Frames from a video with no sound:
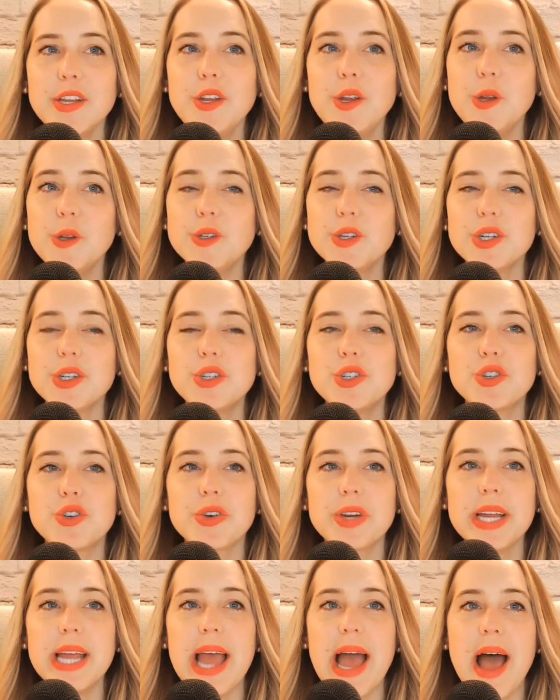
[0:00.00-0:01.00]
you should
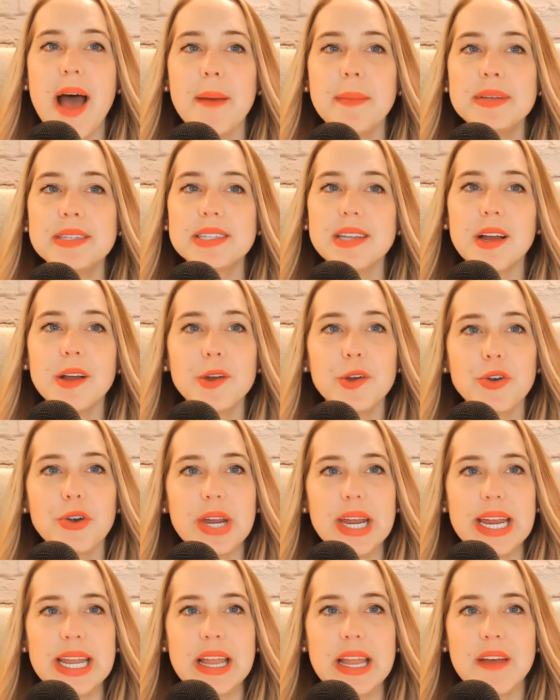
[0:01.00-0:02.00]
treat Amazon
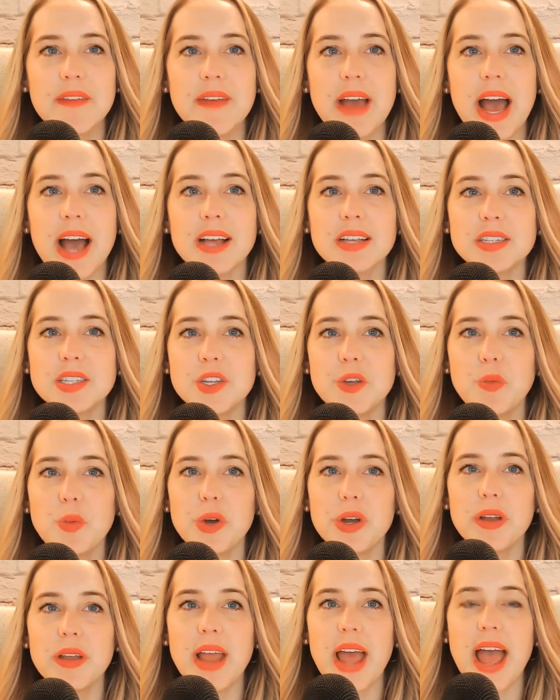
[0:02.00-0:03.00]
Creative as you
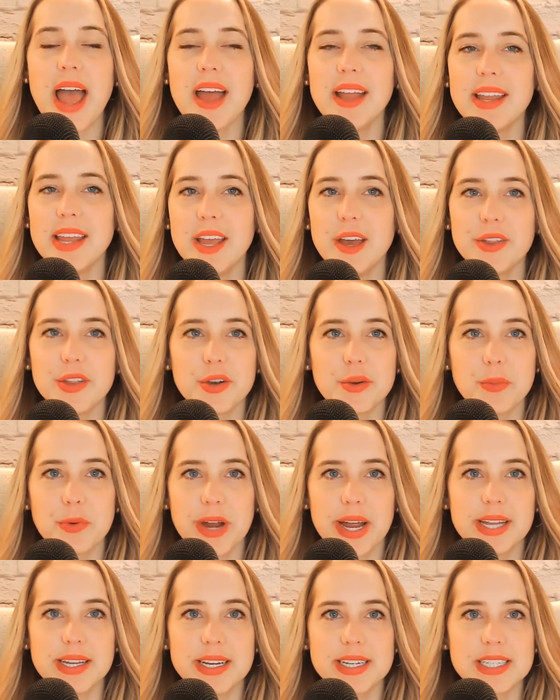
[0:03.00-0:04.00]
would any other
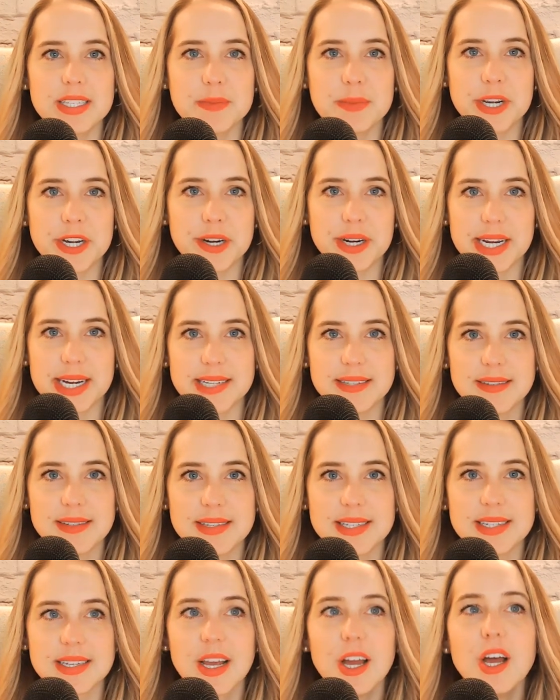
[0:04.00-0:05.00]
brand
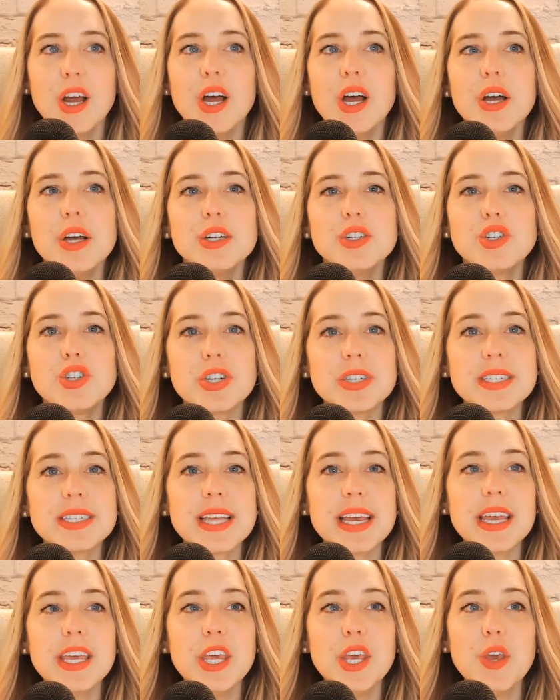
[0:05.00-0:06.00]
experience. Just
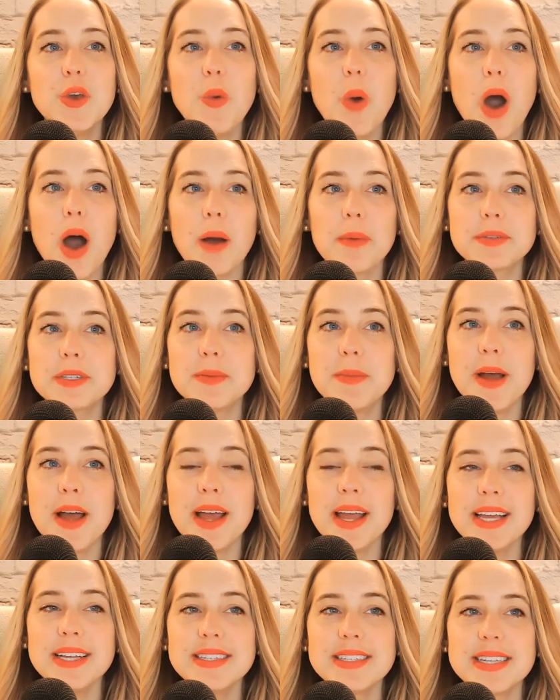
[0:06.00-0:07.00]
like you
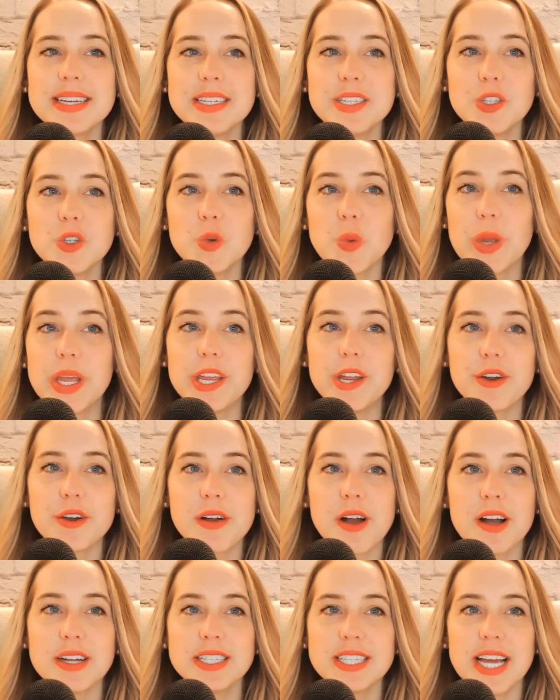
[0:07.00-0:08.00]
optimize and tweak your
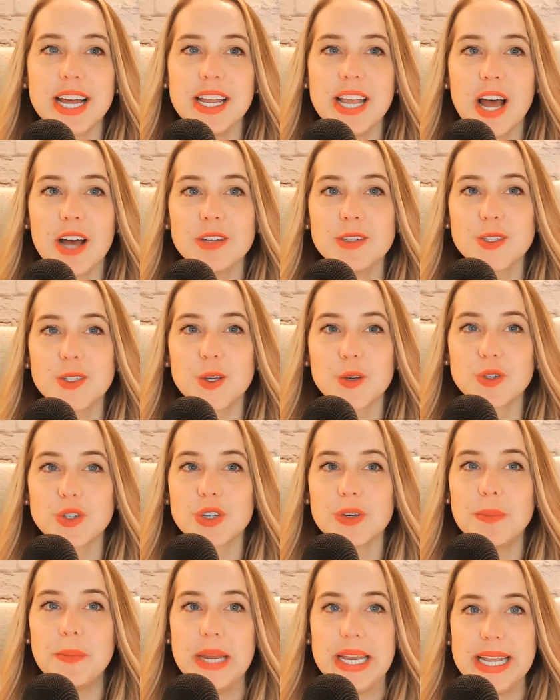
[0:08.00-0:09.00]
content on
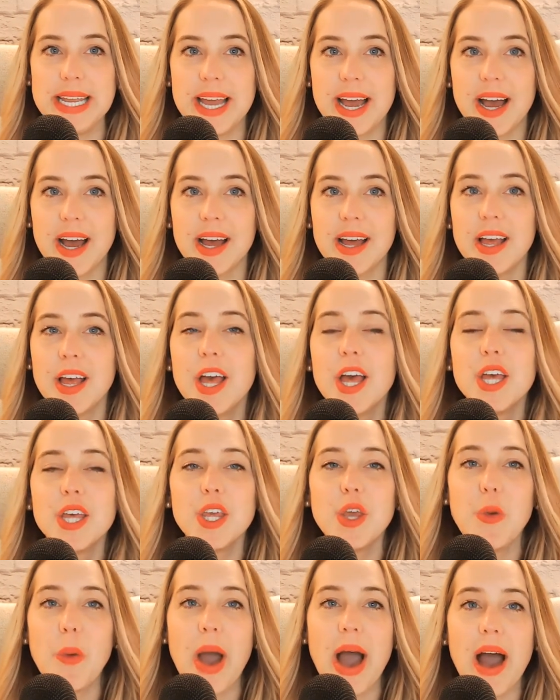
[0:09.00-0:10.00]
social media,
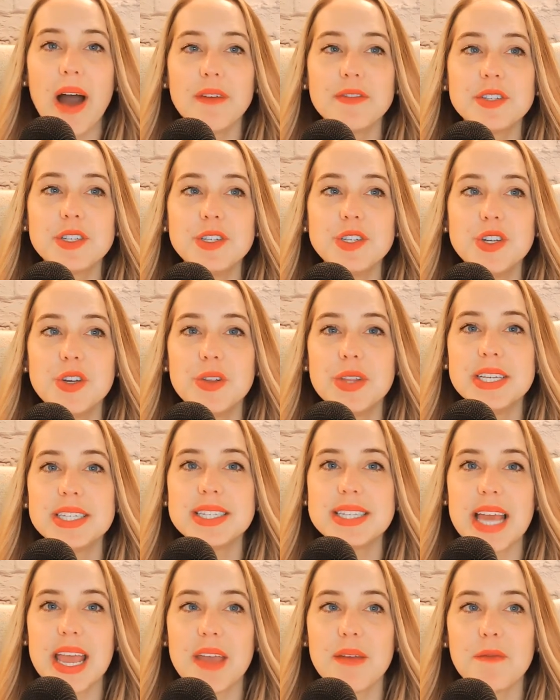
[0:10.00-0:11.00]
you have to do the
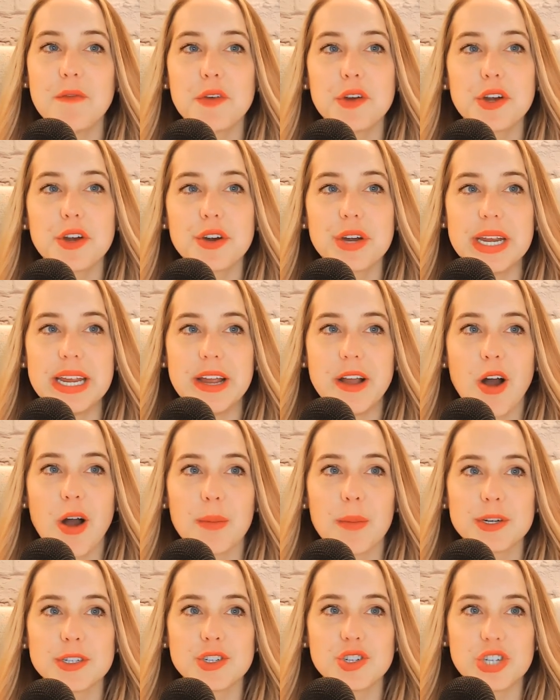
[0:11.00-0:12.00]
same for your
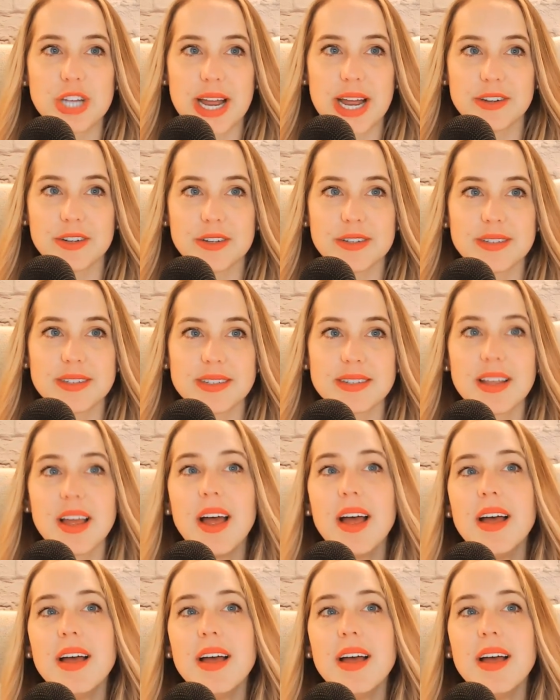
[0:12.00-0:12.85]
e-commerce channels.